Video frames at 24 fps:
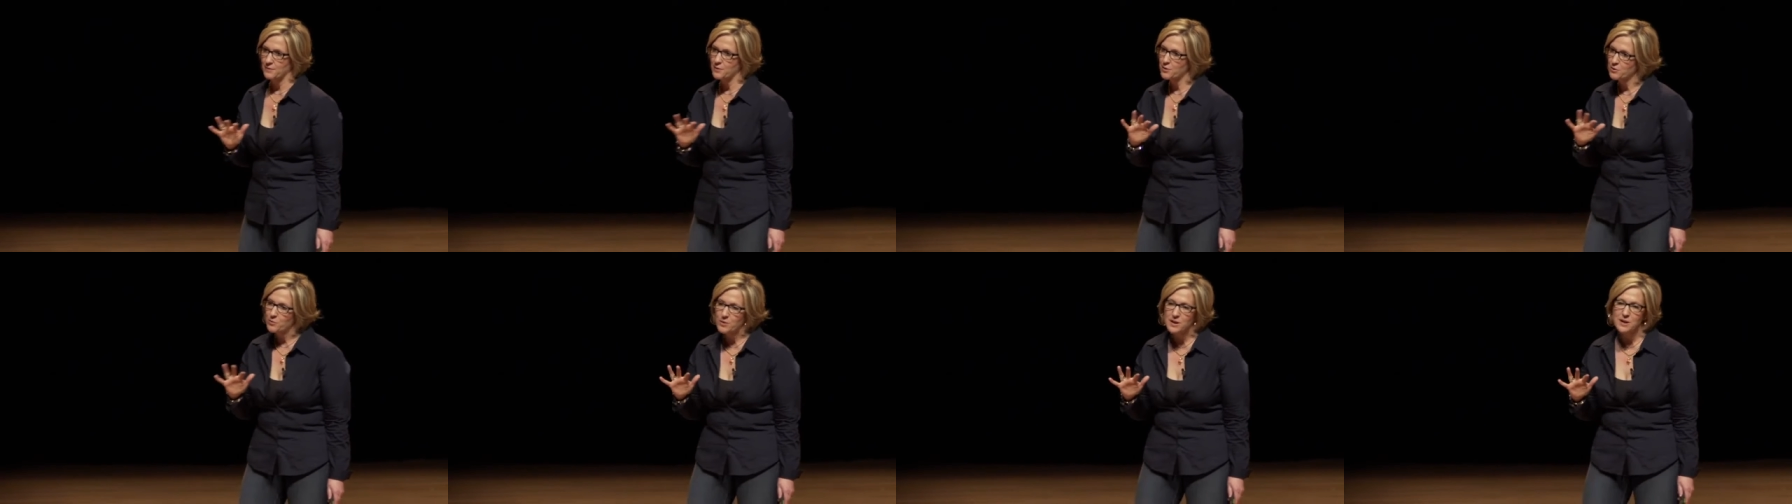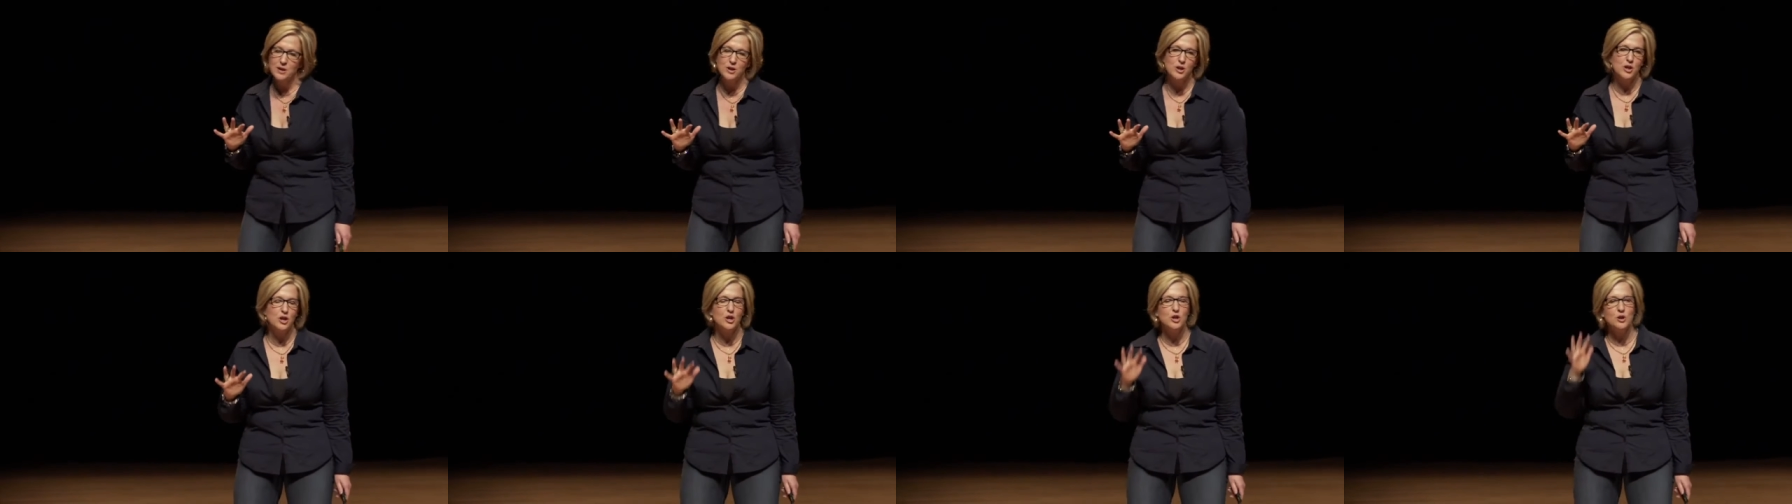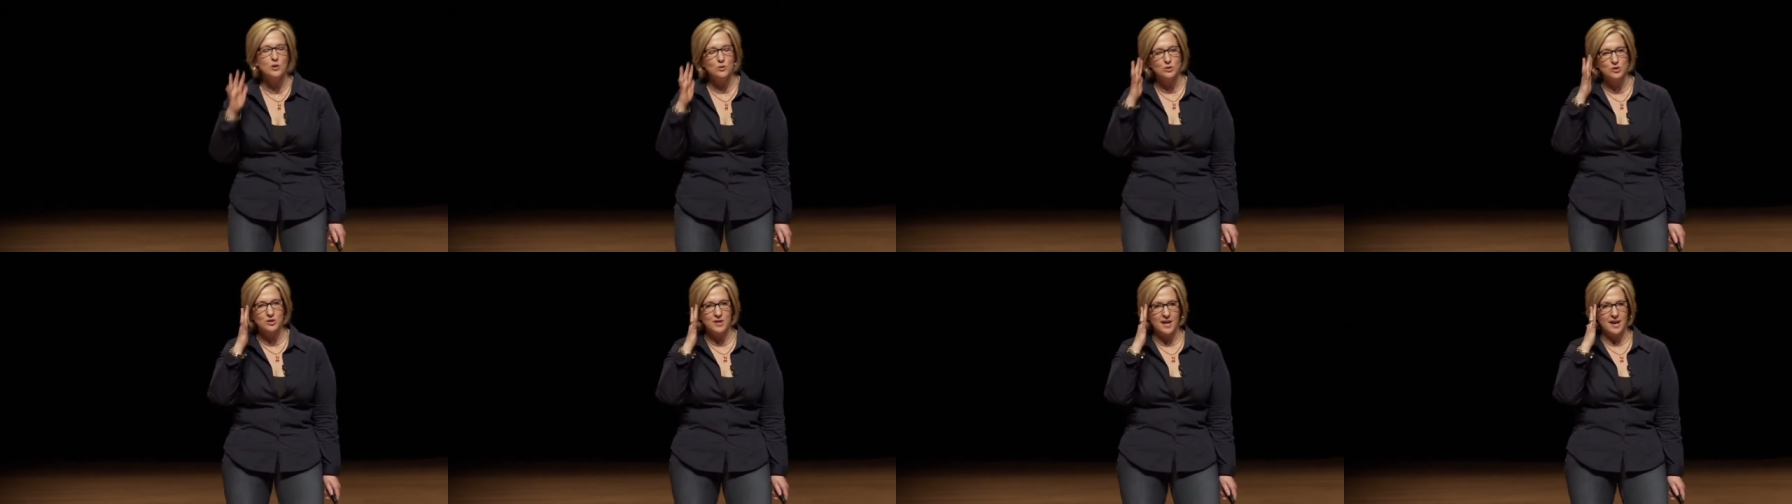three
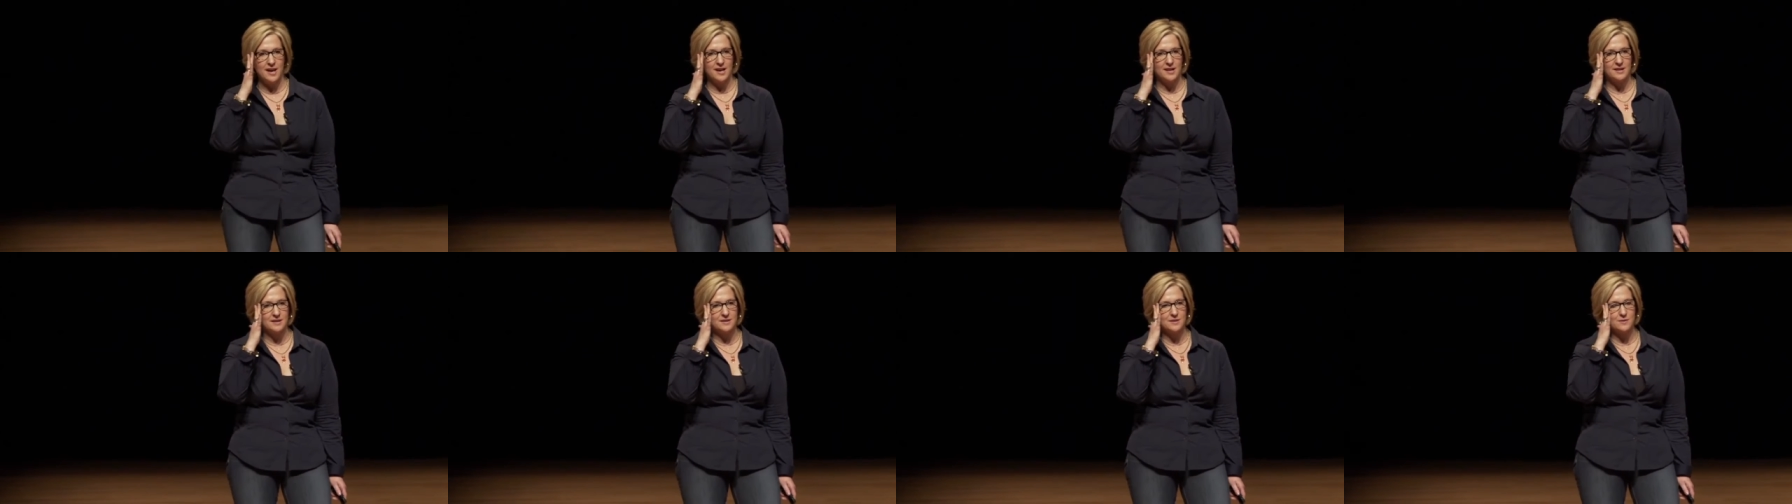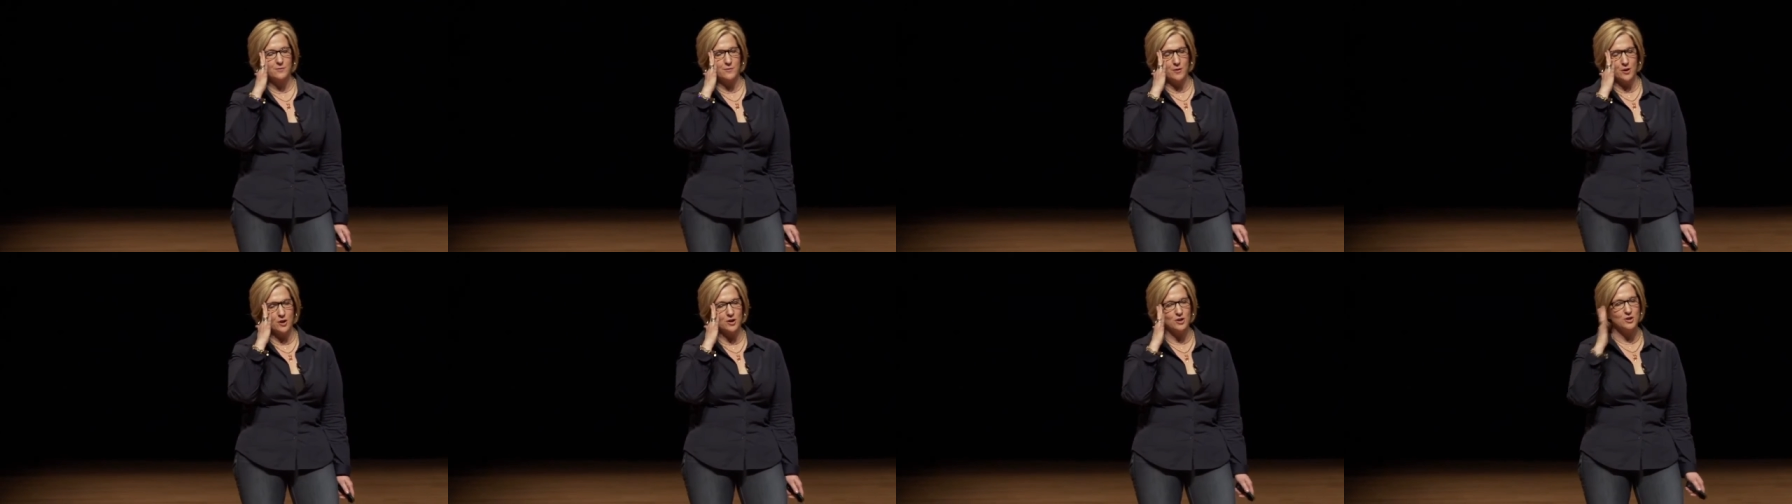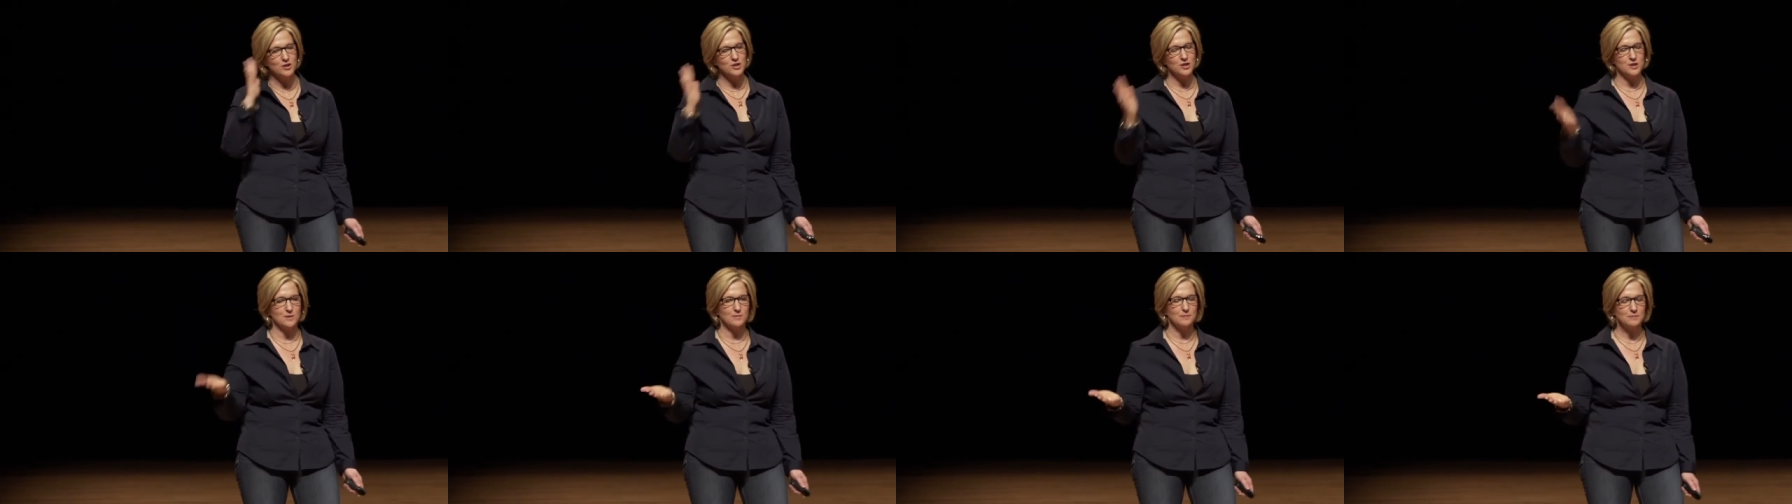huge things.
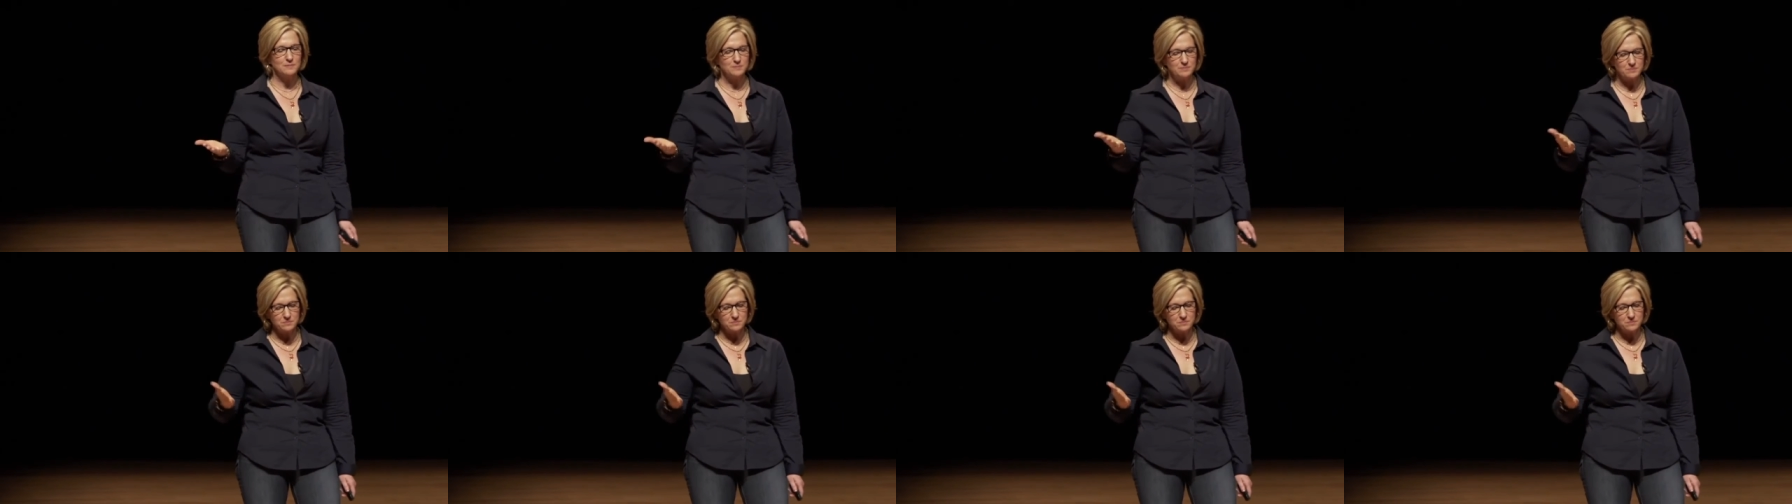First,